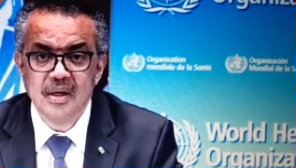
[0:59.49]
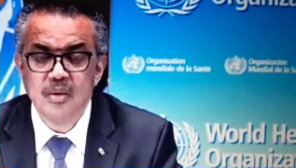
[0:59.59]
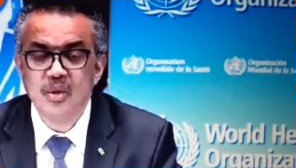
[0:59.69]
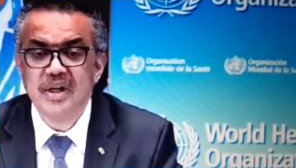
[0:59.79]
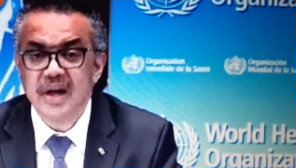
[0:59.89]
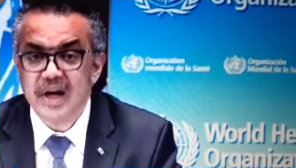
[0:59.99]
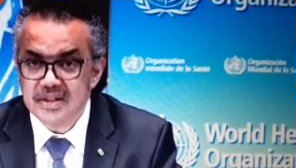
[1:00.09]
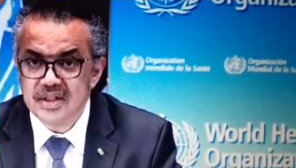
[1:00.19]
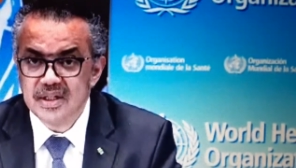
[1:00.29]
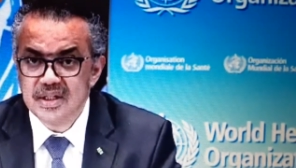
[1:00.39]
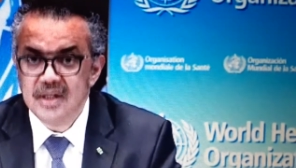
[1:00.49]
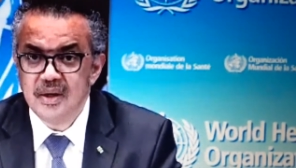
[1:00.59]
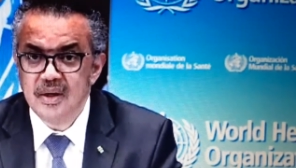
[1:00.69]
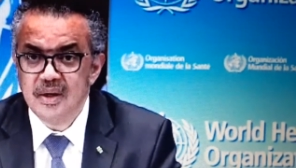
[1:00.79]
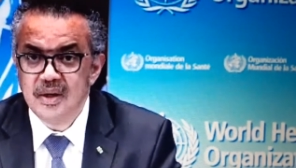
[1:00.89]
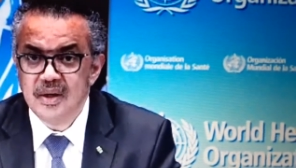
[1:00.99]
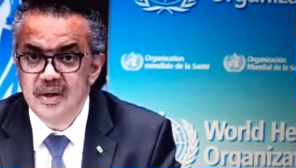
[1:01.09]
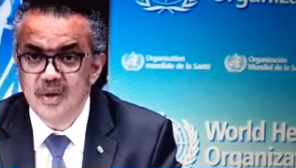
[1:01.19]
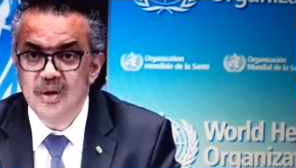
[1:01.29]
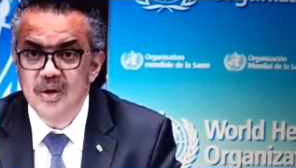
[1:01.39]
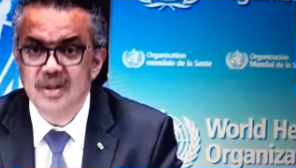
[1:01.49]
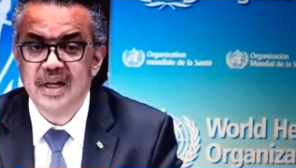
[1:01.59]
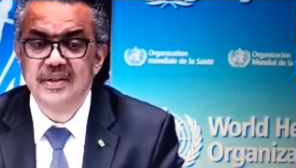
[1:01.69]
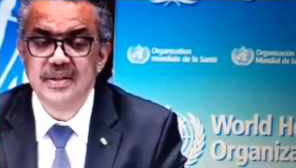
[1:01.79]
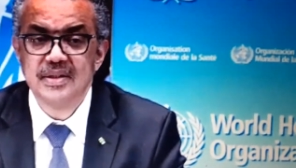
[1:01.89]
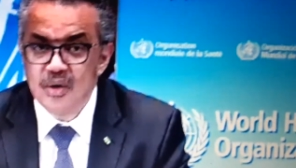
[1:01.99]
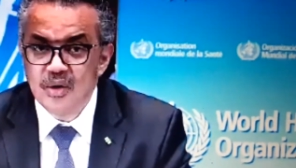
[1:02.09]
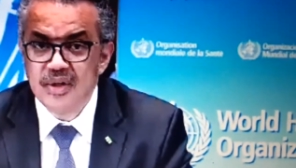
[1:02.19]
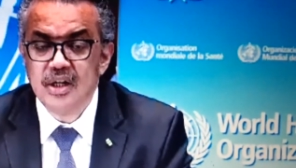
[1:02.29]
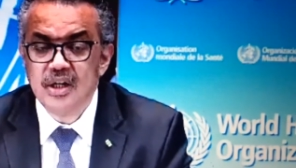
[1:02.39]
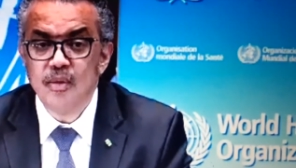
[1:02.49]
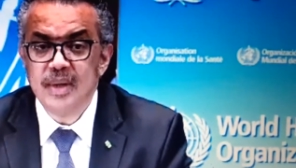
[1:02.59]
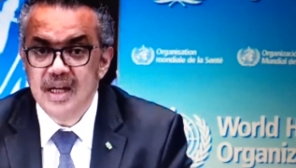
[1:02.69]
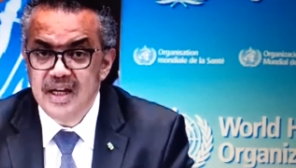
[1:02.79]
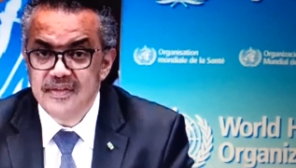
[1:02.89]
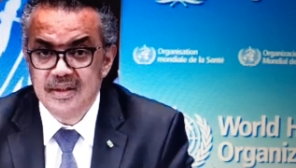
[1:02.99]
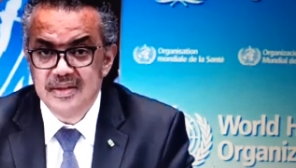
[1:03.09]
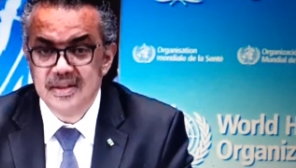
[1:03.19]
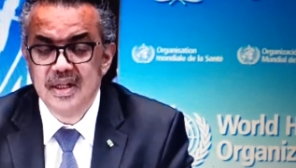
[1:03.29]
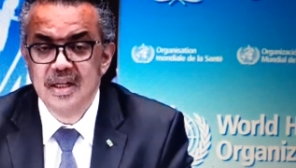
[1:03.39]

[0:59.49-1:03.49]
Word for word: We're asking all countries, global effort to